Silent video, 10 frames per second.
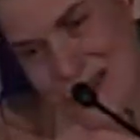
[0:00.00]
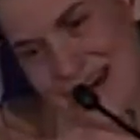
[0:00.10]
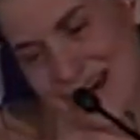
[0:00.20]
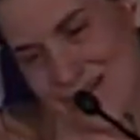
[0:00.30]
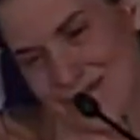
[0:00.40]

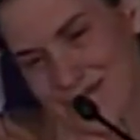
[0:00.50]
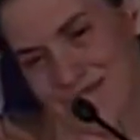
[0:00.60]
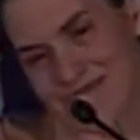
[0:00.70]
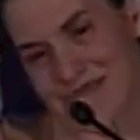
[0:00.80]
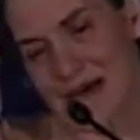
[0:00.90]
yeah,
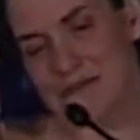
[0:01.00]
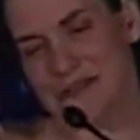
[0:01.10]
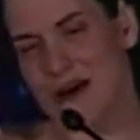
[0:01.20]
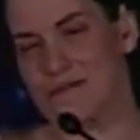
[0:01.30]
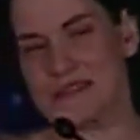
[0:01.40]
I'm
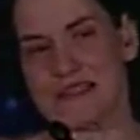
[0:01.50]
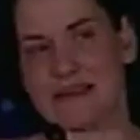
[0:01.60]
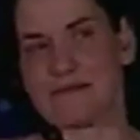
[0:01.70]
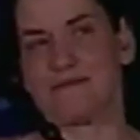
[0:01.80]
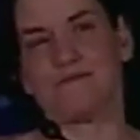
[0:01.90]
adopted,
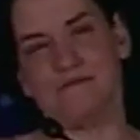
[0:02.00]
and